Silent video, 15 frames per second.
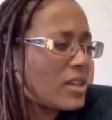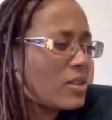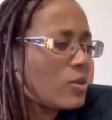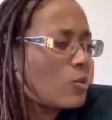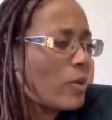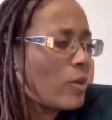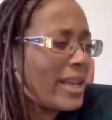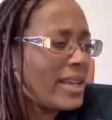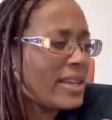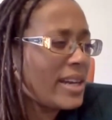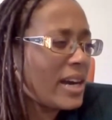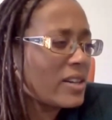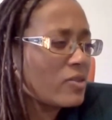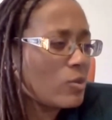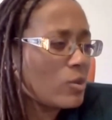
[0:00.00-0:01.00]
the way it
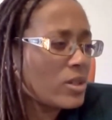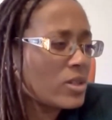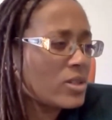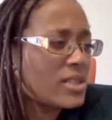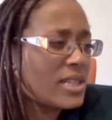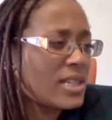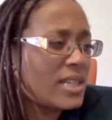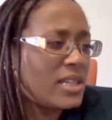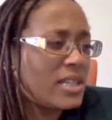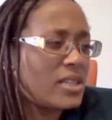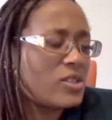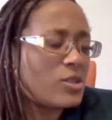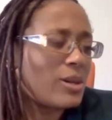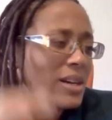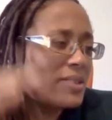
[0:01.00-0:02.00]
kind of works
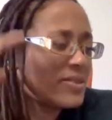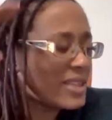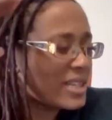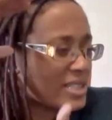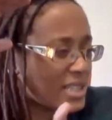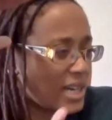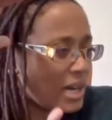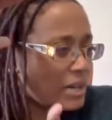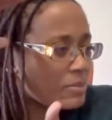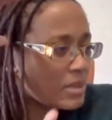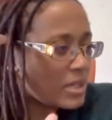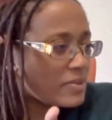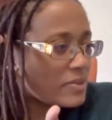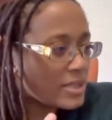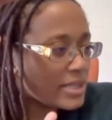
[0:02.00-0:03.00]
is you have like a top
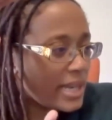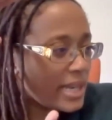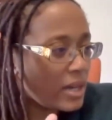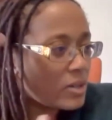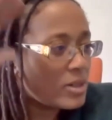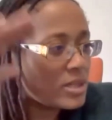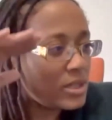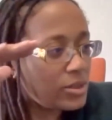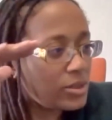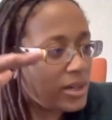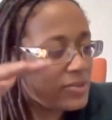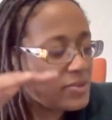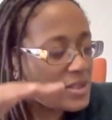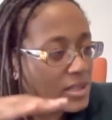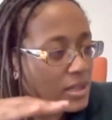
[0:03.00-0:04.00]
level account and then you
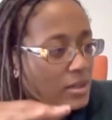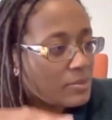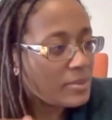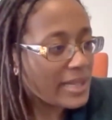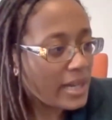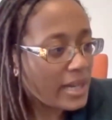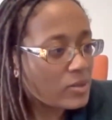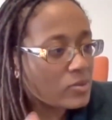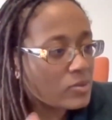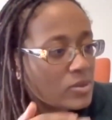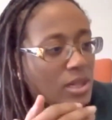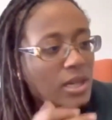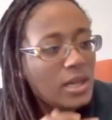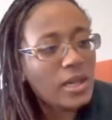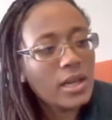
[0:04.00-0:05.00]
have sub
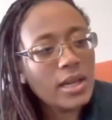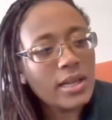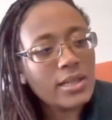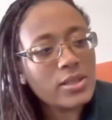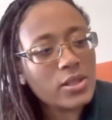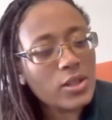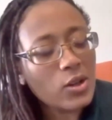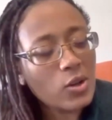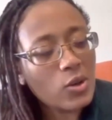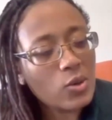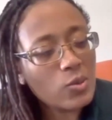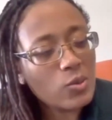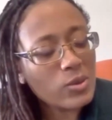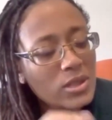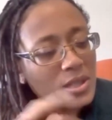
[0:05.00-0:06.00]
accounts. And
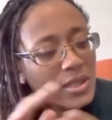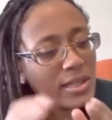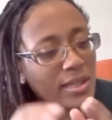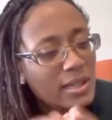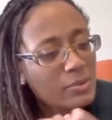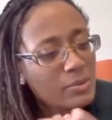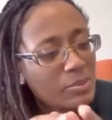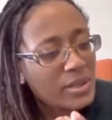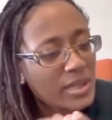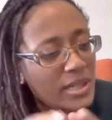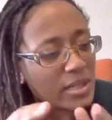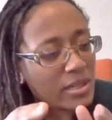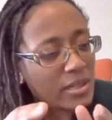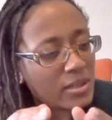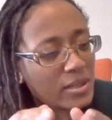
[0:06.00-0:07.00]
so we're looking at
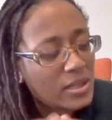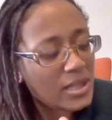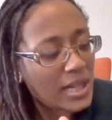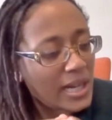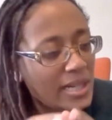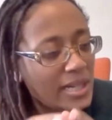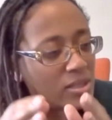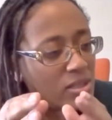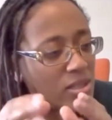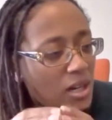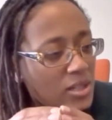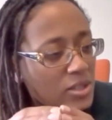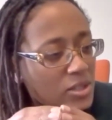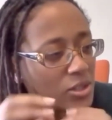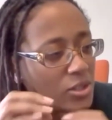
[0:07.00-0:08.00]
putting clients
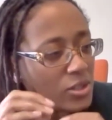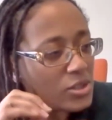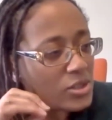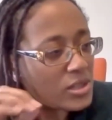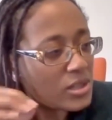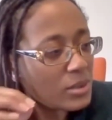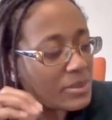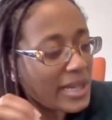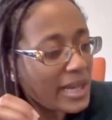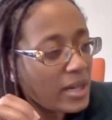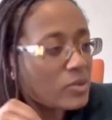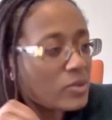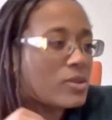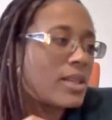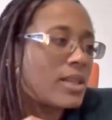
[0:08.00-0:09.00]
under sub
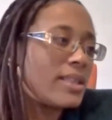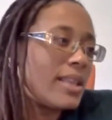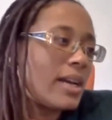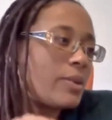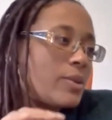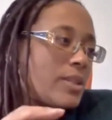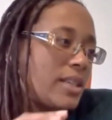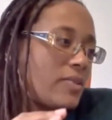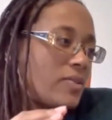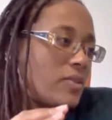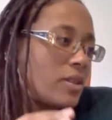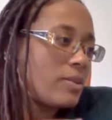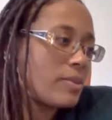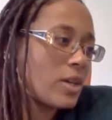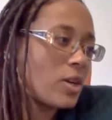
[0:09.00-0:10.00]
accounts, and that would give
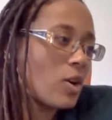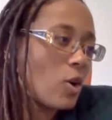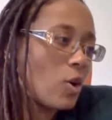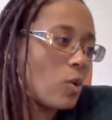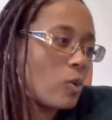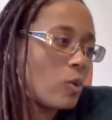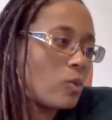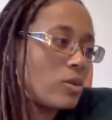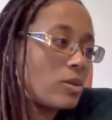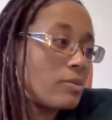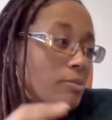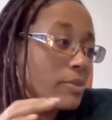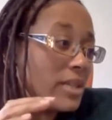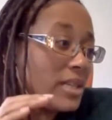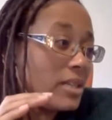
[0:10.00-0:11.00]
them their own
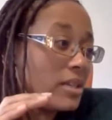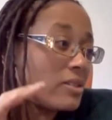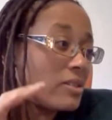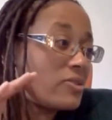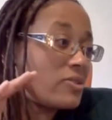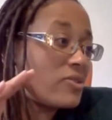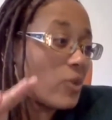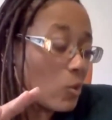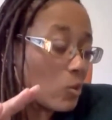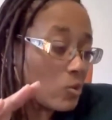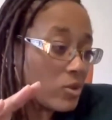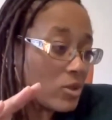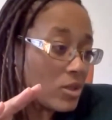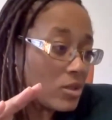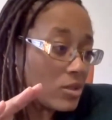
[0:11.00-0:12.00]
media
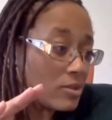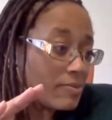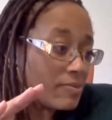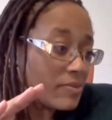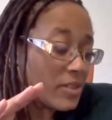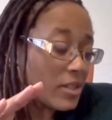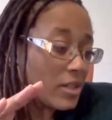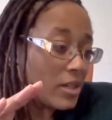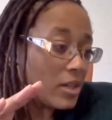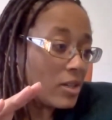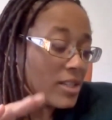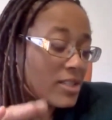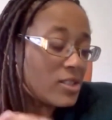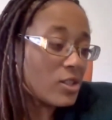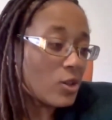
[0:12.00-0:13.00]
folder.
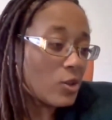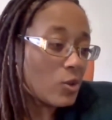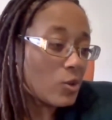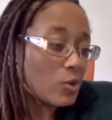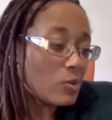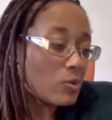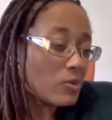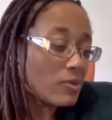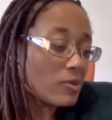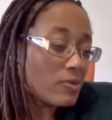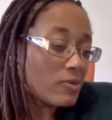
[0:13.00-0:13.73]
And so